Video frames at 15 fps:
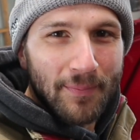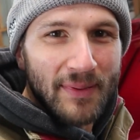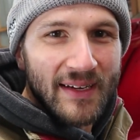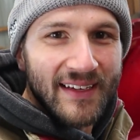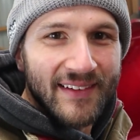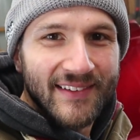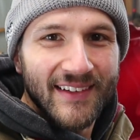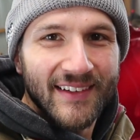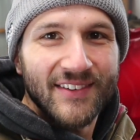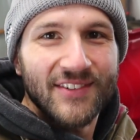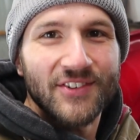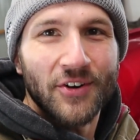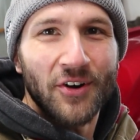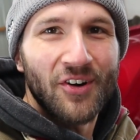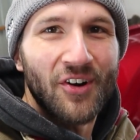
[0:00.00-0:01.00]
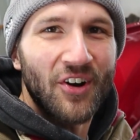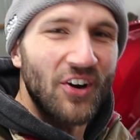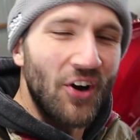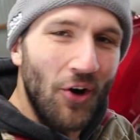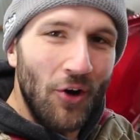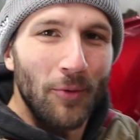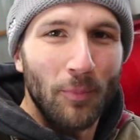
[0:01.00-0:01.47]
pieces, turn our
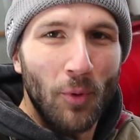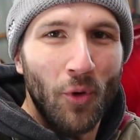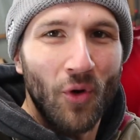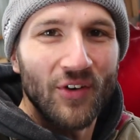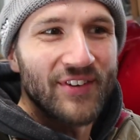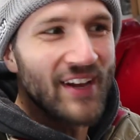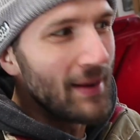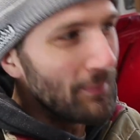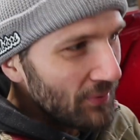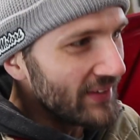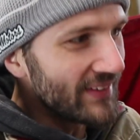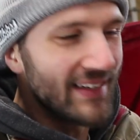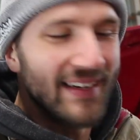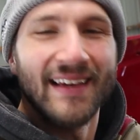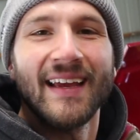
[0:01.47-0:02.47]
cardboard template